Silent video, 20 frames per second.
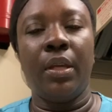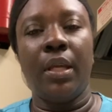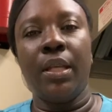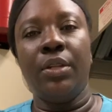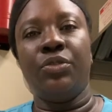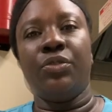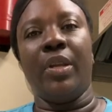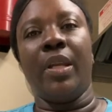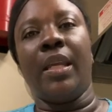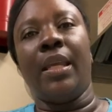can
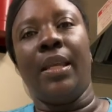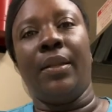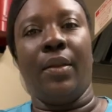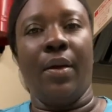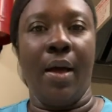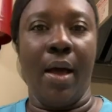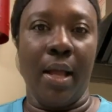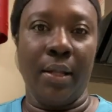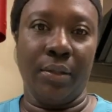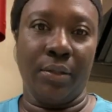drink it
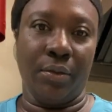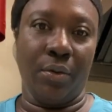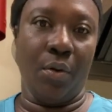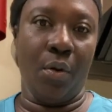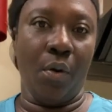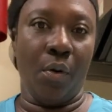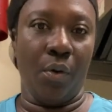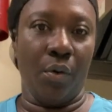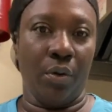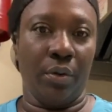hot,
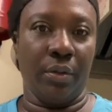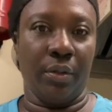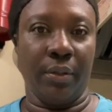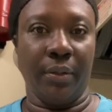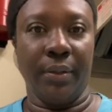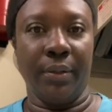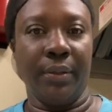cold,